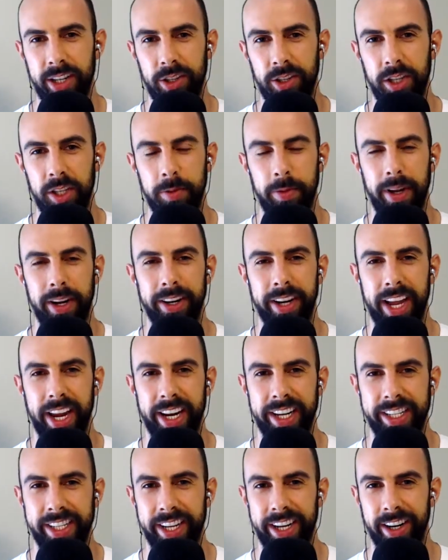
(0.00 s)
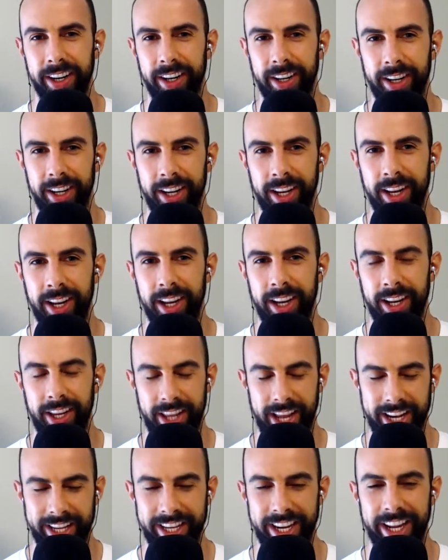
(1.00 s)
You just better get us there.
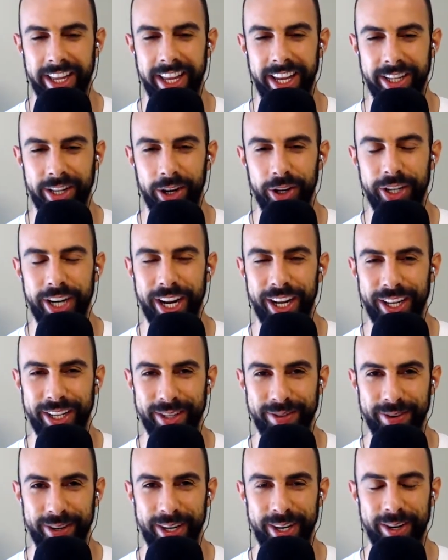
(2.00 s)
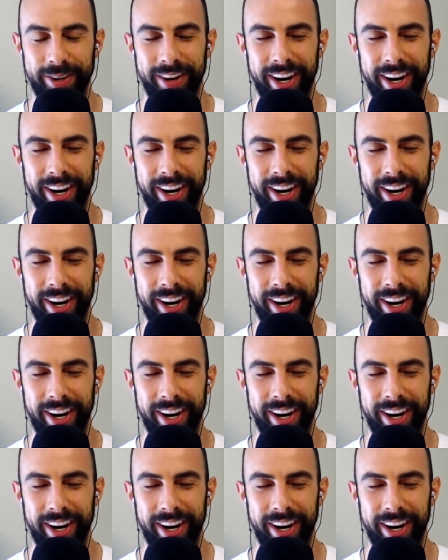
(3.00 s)
That's our challenge for you.